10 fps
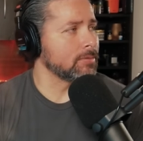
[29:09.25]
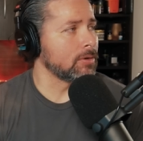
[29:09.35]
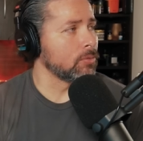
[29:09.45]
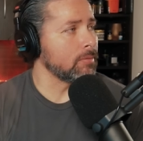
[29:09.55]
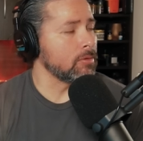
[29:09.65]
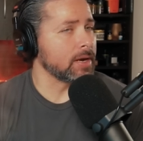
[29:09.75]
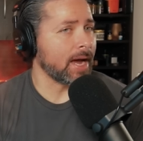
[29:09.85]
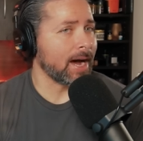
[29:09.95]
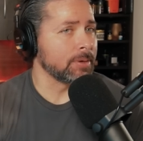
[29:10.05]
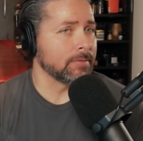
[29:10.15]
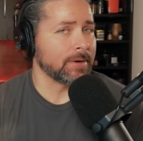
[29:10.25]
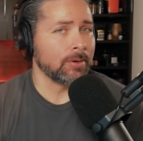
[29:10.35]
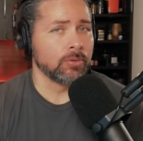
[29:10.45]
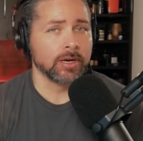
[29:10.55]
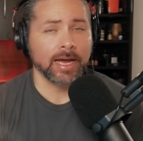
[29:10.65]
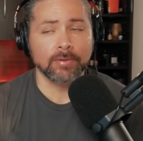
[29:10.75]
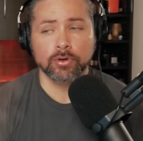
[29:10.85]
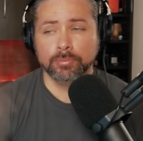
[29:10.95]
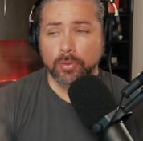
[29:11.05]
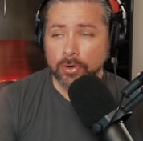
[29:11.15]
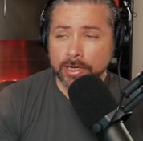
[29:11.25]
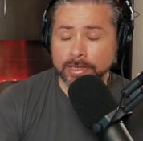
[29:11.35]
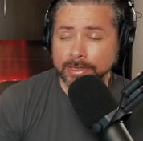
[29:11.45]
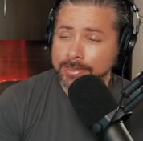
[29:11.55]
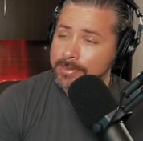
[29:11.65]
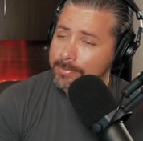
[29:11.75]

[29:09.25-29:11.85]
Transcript: well, what would have happened if I would have reported it?